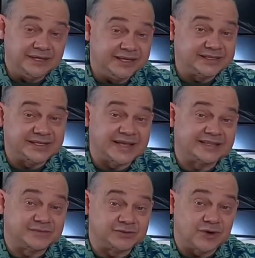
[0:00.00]
please hit
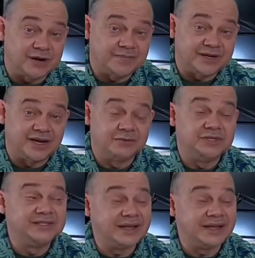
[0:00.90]
that subscribe button. I would